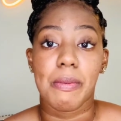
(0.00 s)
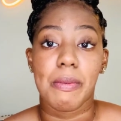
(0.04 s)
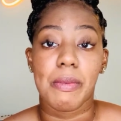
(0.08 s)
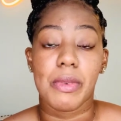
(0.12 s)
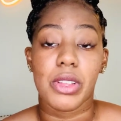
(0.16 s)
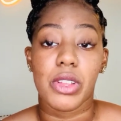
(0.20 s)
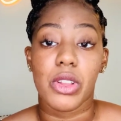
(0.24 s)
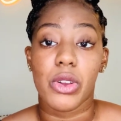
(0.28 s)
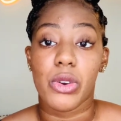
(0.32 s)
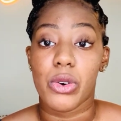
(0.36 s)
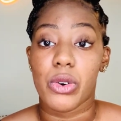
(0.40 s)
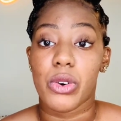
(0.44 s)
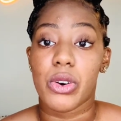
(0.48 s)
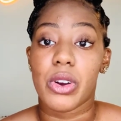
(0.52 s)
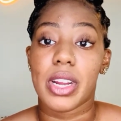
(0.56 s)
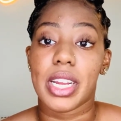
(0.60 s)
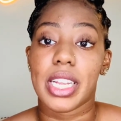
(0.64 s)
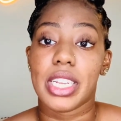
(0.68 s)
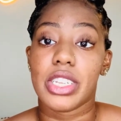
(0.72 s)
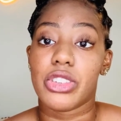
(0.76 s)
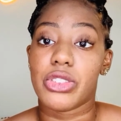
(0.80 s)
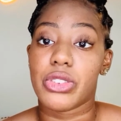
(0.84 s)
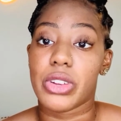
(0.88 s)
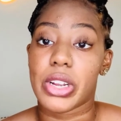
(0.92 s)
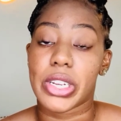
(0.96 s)
your
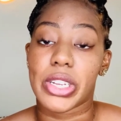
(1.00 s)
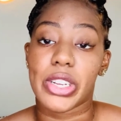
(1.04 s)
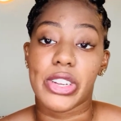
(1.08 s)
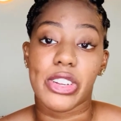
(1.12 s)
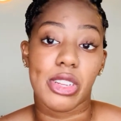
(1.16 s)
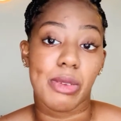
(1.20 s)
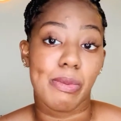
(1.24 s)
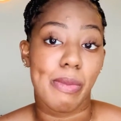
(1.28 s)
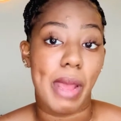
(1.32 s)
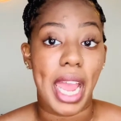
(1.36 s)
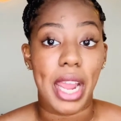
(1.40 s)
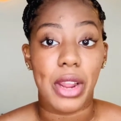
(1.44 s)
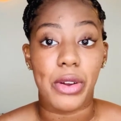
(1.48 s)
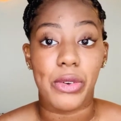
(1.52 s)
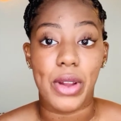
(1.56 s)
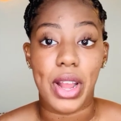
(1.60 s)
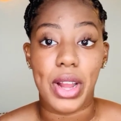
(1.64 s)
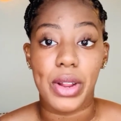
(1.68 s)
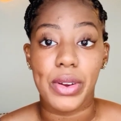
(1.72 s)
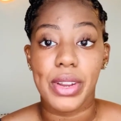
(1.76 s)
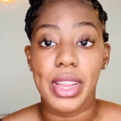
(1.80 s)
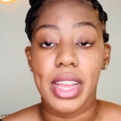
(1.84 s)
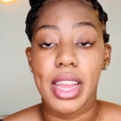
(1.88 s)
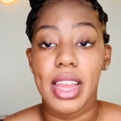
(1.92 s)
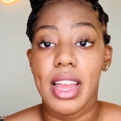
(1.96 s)
instructor's
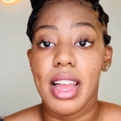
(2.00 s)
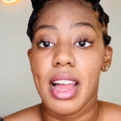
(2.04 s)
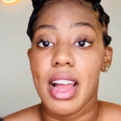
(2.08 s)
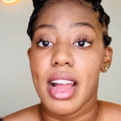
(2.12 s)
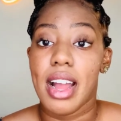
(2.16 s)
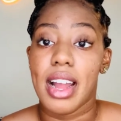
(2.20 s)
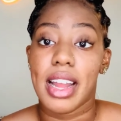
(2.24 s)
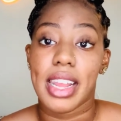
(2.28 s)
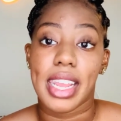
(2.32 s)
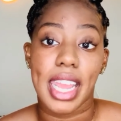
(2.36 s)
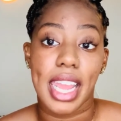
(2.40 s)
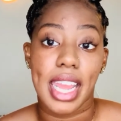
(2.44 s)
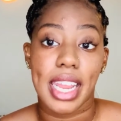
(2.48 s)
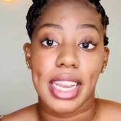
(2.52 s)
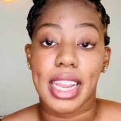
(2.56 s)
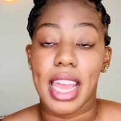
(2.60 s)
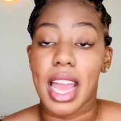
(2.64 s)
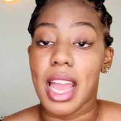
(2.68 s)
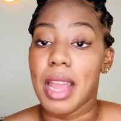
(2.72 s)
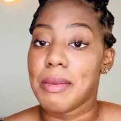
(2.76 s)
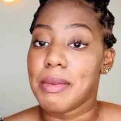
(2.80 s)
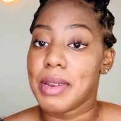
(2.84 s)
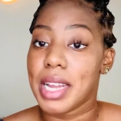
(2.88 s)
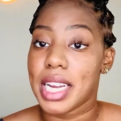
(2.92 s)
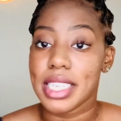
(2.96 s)
background. Again,
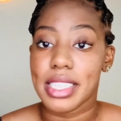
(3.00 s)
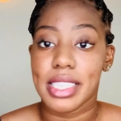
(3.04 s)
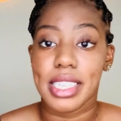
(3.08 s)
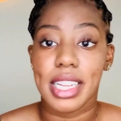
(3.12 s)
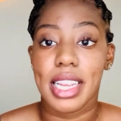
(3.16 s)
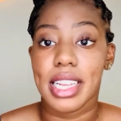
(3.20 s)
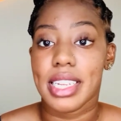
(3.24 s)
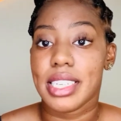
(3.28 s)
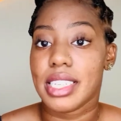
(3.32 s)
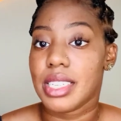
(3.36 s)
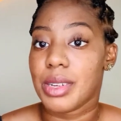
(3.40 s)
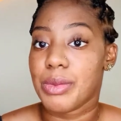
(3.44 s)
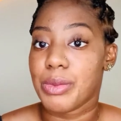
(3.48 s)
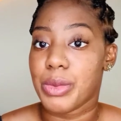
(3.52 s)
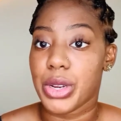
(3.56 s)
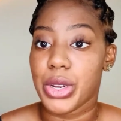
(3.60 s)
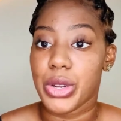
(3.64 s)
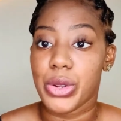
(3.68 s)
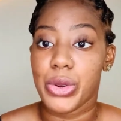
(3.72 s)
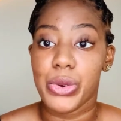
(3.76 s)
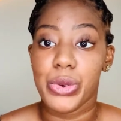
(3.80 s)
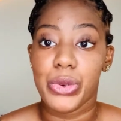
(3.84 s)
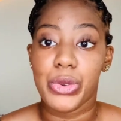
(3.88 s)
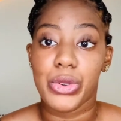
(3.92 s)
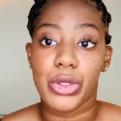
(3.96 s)
I'm not saying someone
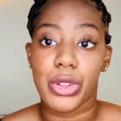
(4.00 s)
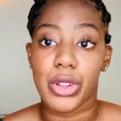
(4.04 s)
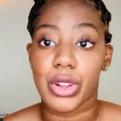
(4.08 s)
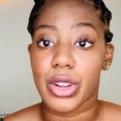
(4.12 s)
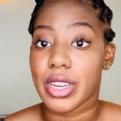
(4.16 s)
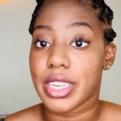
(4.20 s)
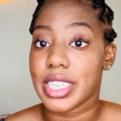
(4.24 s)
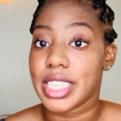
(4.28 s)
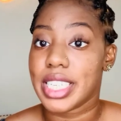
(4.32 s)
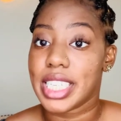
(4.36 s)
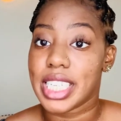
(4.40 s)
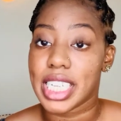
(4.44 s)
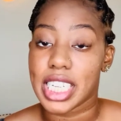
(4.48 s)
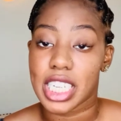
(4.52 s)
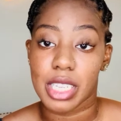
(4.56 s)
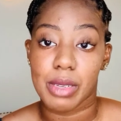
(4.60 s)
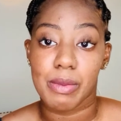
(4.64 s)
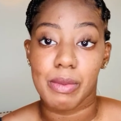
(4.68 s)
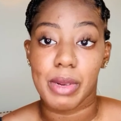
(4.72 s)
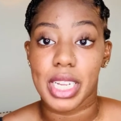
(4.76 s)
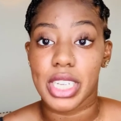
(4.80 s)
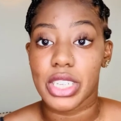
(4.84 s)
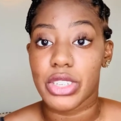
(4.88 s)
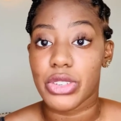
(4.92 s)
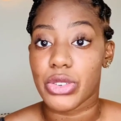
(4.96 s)
who learned 6
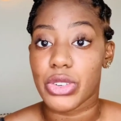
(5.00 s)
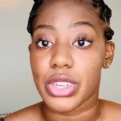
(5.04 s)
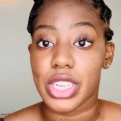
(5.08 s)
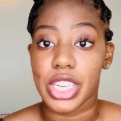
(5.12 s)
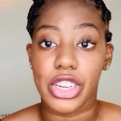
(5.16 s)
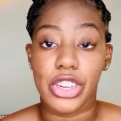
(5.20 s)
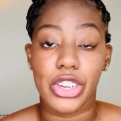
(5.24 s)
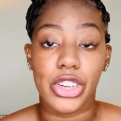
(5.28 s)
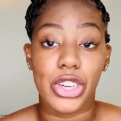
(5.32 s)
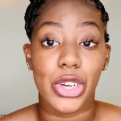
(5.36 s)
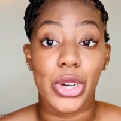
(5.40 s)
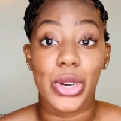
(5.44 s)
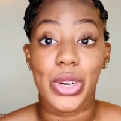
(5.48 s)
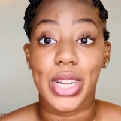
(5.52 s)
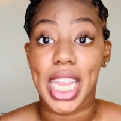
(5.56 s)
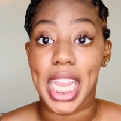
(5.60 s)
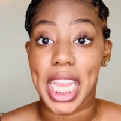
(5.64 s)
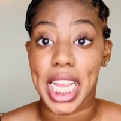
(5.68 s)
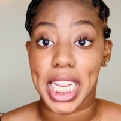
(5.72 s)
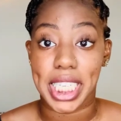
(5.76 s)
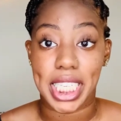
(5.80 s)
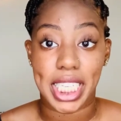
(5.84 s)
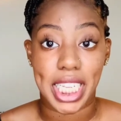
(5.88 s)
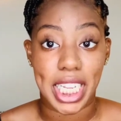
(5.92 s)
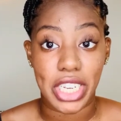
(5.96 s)
months or a year ago
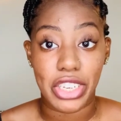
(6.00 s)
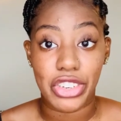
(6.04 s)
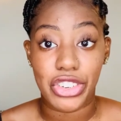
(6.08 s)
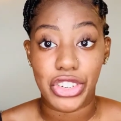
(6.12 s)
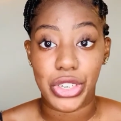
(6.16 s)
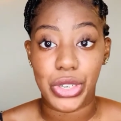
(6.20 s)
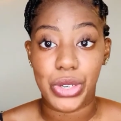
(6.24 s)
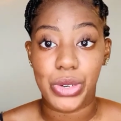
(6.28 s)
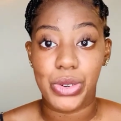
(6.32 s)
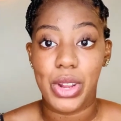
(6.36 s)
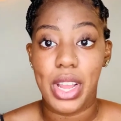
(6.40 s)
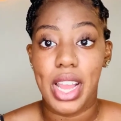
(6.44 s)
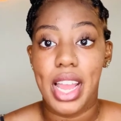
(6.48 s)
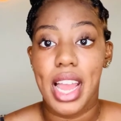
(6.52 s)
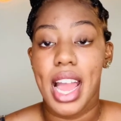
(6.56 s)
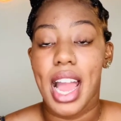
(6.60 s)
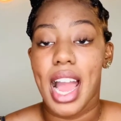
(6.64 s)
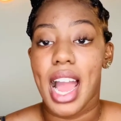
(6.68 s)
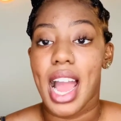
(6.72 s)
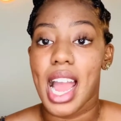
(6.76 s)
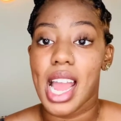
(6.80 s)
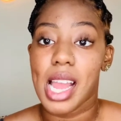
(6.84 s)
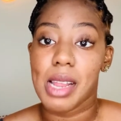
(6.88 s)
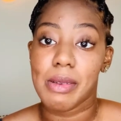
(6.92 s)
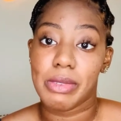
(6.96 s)
can't teach you.
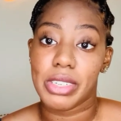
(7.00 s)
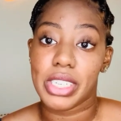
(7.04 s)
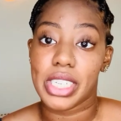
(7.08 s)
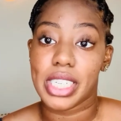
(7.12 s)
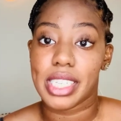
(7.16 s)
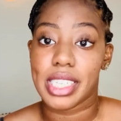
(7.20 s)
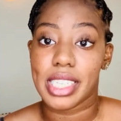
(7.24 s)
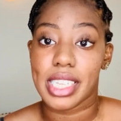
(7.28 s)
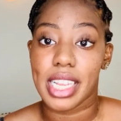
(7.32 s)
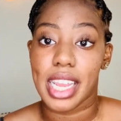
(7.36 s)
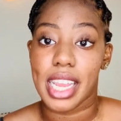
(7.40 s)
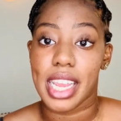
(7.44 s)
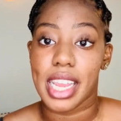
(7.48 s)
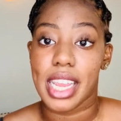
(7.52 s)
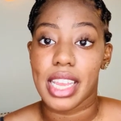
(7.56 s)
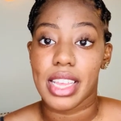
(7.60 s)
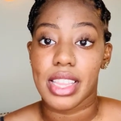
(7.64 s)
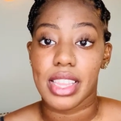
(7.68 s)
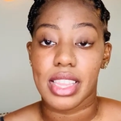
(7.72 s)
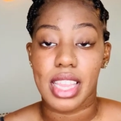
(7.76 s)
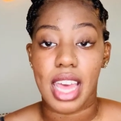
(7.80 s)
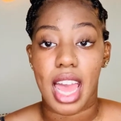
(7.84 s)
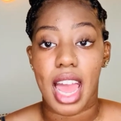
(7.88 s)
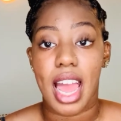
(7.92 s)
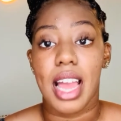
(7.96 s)
I'm just saying
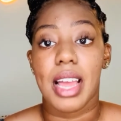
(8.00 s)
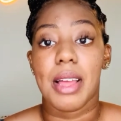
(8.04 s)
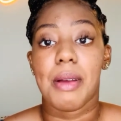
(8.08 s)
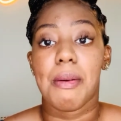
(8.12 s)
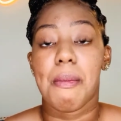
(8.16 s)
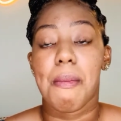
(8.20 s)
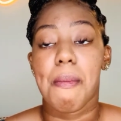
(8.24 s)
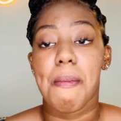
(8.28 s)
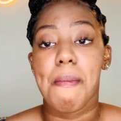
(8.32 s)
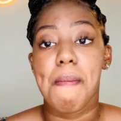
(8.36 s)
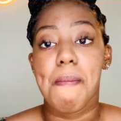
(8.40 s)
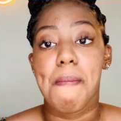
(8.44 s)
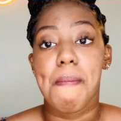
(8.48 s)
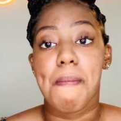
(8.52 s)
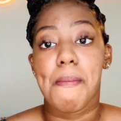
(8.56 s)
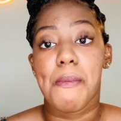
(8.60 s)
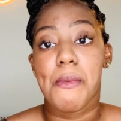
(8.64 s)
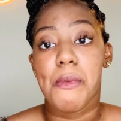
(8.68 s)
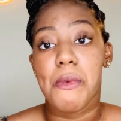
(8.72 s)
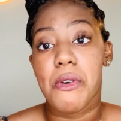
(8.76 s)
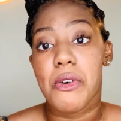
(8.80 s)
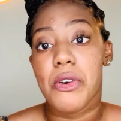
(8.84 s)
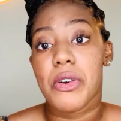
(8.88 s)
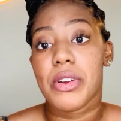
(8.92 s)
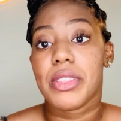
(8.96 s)
that
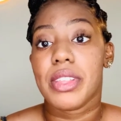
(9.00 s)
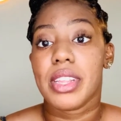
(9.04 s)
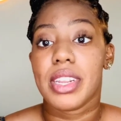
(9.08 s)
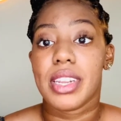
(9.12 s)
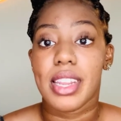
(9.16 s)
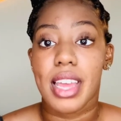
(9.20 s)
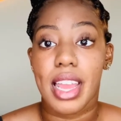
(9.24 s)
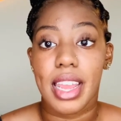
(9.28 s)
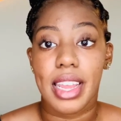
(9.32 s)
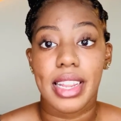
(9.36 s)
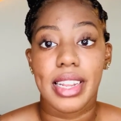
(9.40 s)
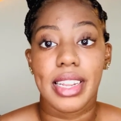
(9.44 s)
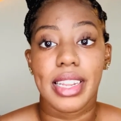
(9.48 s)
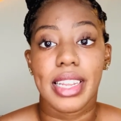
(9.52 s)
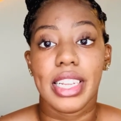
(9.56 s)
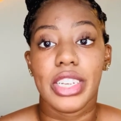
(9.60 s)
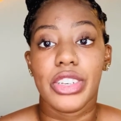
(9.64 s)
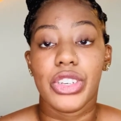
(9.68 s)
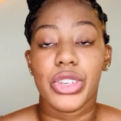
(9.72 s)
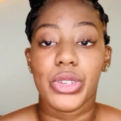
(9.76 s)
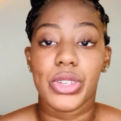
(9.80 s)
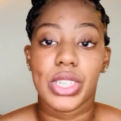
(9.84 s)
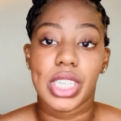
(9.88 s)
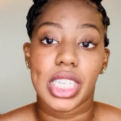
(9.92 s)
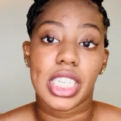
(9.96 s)
more than likely
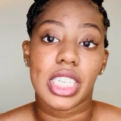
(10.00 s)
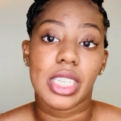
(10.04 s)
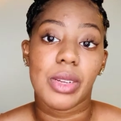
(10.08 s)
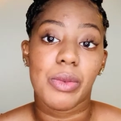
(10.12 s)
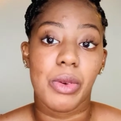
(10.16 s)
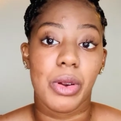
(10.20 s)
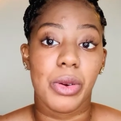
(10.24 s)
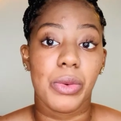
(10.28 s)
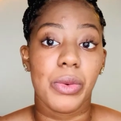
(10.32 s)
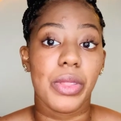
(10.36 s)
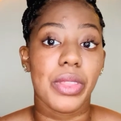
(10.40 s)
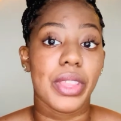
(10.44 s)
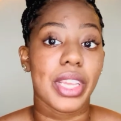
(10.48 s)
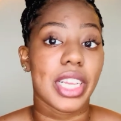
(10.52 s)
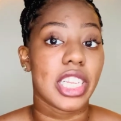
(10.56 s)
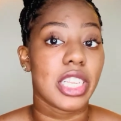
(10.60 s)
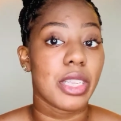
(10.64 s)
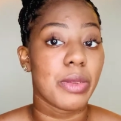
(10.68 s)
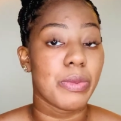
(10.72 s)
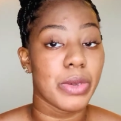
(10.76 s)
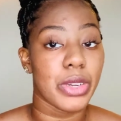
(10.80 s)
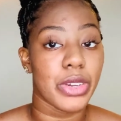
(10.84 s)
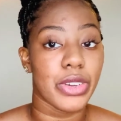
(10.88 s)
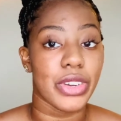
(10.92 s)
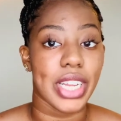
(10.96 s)
choosing someone with
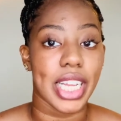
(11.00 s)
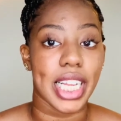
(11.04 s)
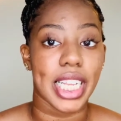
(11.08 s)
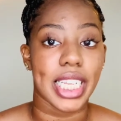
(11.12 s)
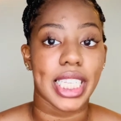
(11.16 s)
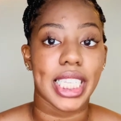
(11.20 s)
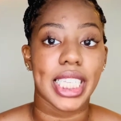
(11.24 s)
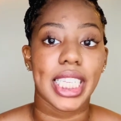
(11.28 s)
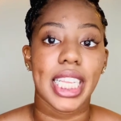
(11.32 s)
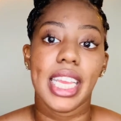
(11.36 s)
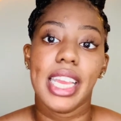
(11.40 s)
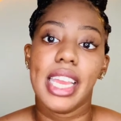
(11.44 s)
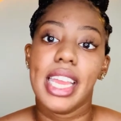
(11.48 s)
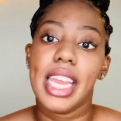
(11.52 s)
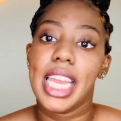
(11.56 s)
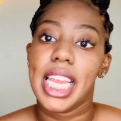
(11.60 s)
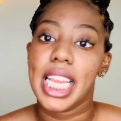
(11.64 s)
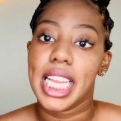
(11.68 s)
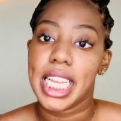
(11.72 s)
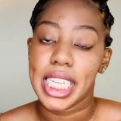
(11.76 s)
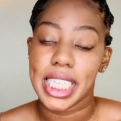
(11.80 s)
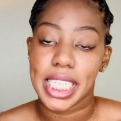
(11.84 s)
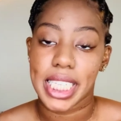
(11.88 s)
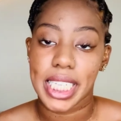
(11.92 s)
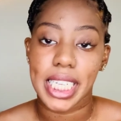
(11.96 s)
experience
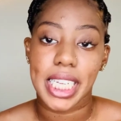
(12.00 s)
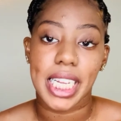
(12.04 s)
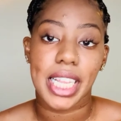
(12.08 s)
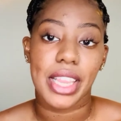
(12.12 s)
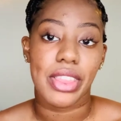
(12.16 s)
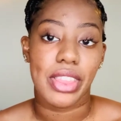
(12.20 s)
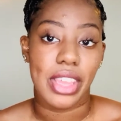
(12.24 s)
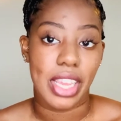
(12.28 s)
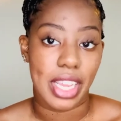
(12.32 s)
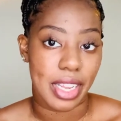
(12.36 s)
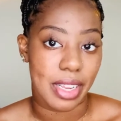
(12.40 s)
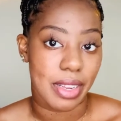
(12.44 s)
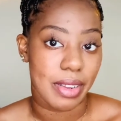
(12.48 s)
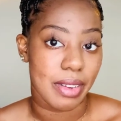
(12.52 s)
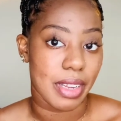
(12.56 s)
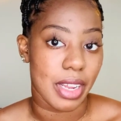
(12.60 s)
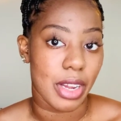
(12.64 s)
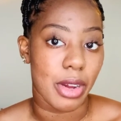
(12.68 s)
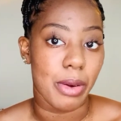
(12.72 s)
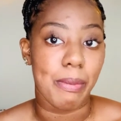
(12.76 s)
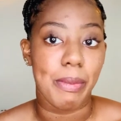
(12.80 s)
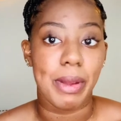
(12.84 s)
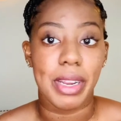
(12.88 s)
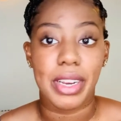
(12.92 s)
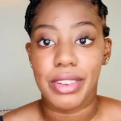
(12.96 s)
is a good thing.
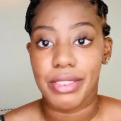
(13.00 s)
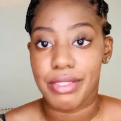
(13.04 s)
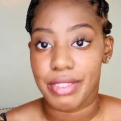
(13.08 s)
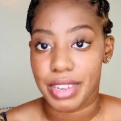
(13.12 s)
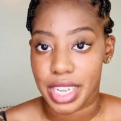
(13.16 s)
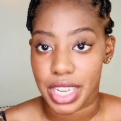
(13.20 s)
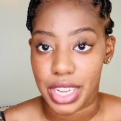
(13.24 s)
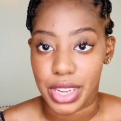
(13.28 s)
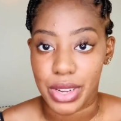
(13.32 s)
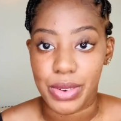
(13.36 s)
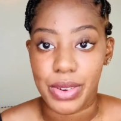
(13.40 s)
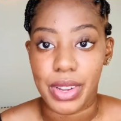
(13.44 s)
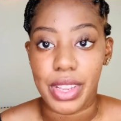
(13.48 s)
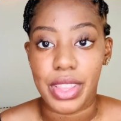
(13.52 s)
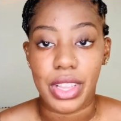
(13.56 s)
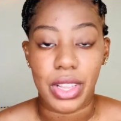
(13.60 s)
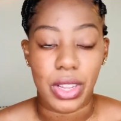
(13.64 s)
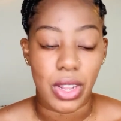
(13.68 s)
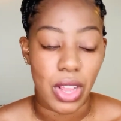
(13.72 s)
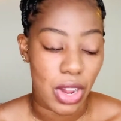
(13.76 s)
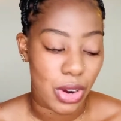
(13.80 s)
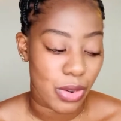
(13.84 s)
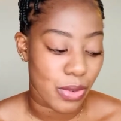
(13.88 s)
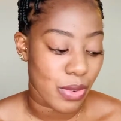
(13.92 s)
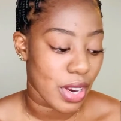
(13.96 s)
It'll benefit you in the
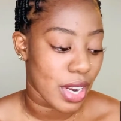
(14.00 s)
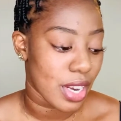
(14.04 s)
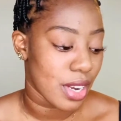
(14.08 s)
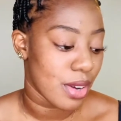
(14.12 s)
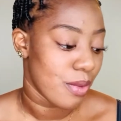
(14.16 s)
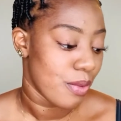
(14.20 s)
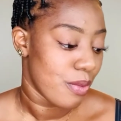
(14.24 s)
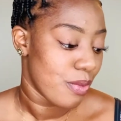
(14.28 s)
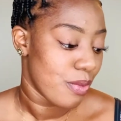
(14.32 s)
long run.